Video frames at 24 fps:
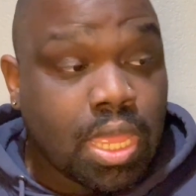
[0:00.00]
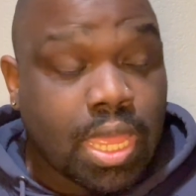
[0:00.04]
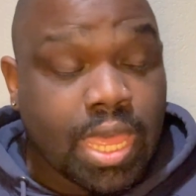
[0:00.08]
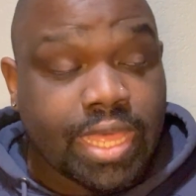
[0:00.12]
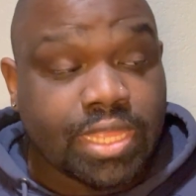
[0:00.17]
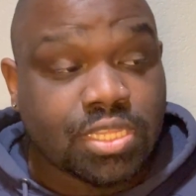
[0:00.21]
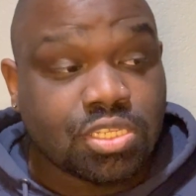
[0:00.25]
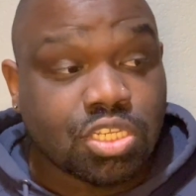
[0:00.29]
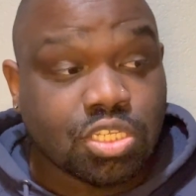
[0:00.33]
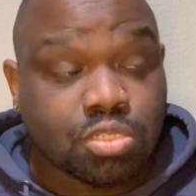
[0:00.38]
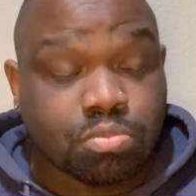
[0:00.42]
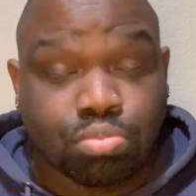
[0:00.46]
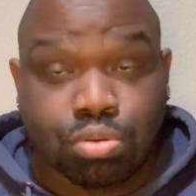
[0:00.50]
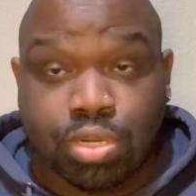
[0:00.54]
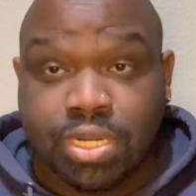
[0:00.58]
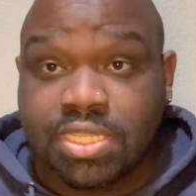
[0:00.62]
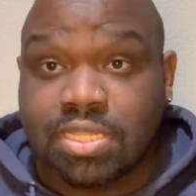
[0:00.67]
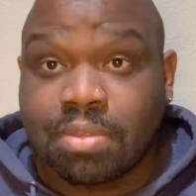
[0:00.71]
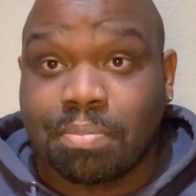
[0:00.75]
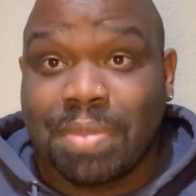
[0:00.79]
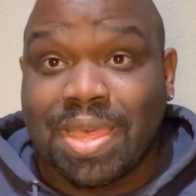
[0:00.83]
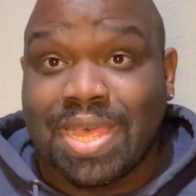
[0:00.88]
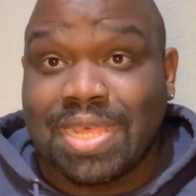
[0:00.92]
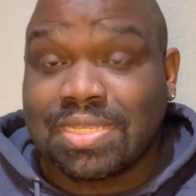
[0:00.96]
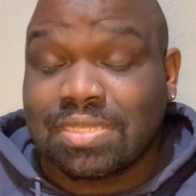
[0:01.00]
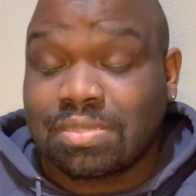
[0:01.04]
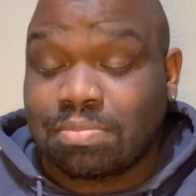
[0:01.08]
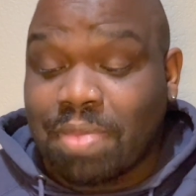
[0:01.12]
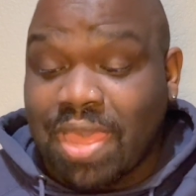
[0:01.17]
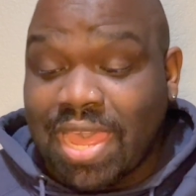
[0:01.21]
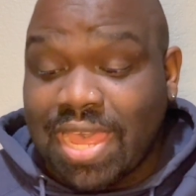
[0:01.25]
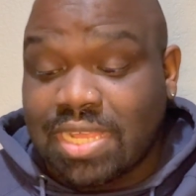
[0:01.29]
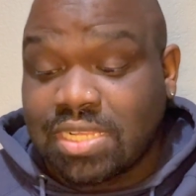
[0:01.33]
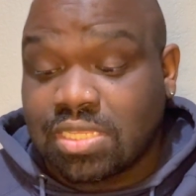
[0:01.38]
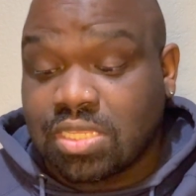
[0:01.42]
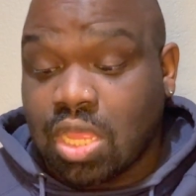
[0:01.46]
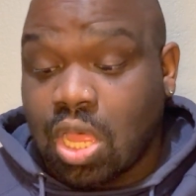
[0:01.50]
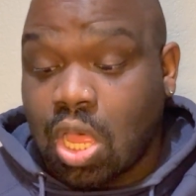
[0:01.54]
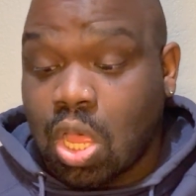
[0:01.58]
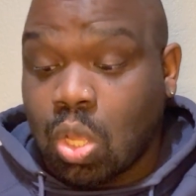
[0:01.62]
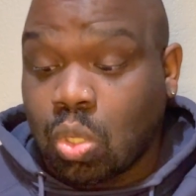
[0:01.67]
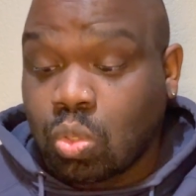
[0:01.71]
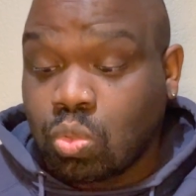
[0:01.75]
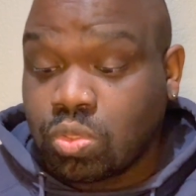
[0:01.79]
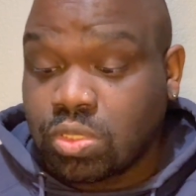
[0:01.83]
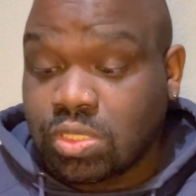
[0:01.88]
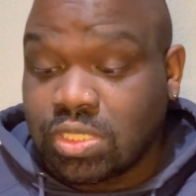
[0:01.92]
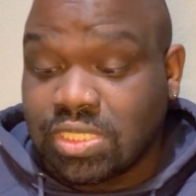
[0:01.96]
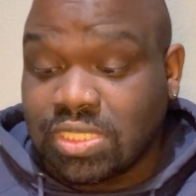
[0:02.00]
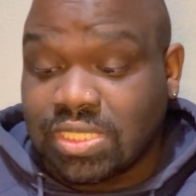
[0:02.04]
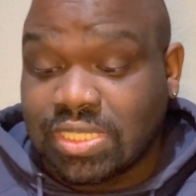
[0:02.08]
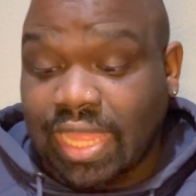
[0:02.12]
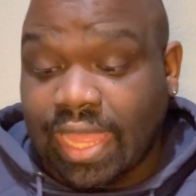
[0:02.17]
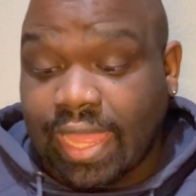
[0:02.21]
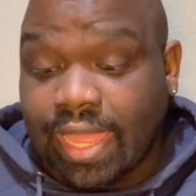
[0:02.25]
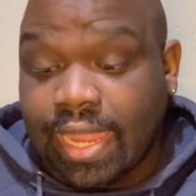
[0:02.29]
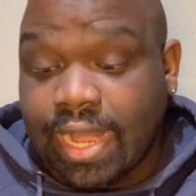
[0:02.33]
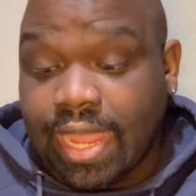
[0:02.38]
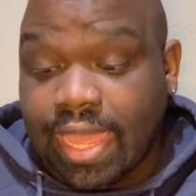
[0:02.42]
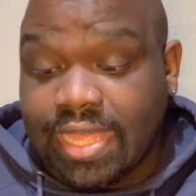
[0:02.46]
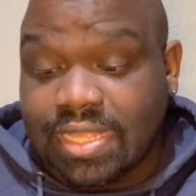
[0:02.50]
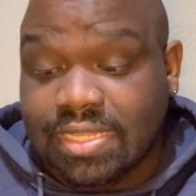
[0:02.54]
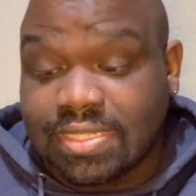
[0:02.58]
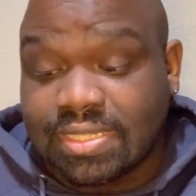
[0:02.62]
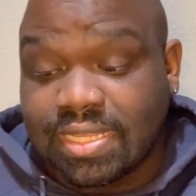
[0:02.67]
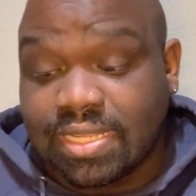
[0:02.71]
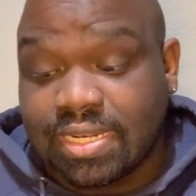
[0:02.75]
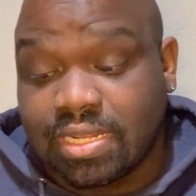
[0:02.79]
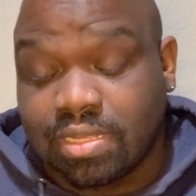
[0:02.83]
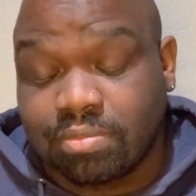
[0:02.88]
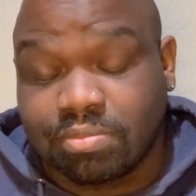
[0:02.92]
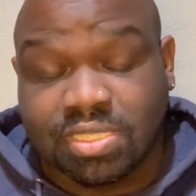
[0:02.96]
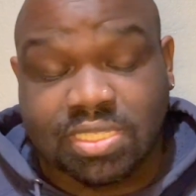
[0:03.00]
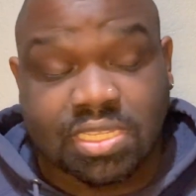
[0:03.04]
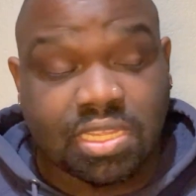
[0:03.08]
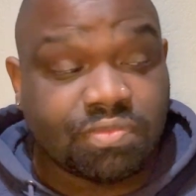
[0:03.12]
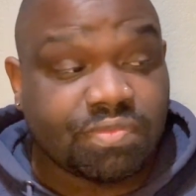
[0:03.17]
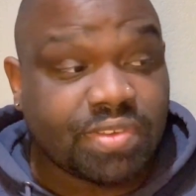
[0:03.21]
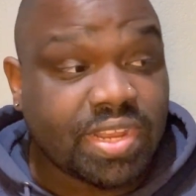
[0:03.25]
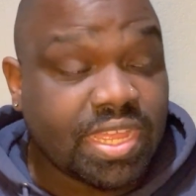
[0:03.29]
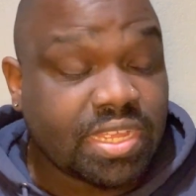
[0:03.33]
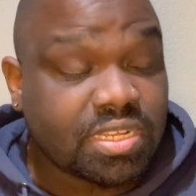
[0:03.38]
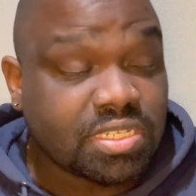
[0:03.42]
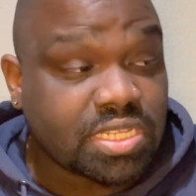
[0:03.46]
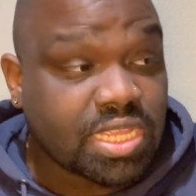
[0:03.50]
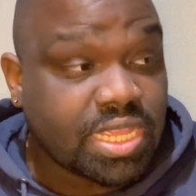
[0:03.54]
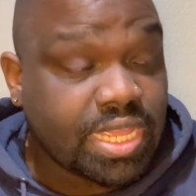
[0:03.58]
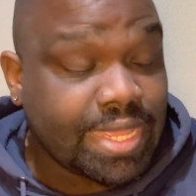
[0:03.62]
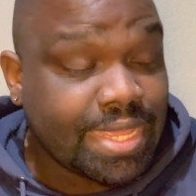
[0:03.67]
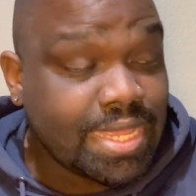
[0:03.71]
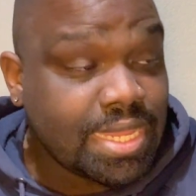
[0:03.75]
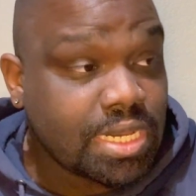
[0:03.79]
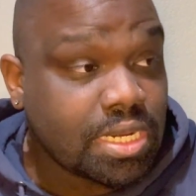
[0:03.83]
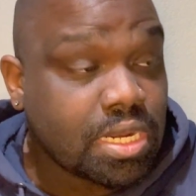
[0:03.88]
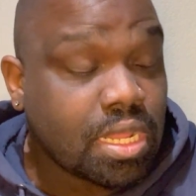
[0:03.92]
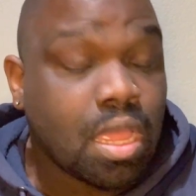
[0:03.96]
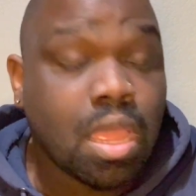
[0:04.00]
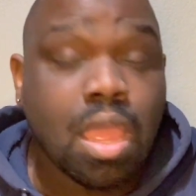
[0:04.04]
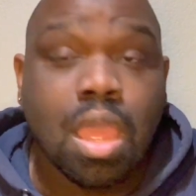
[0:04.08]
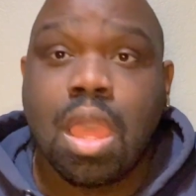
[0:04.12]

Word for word: and just breezing past, past the hostess stand and sitting himself down to eat,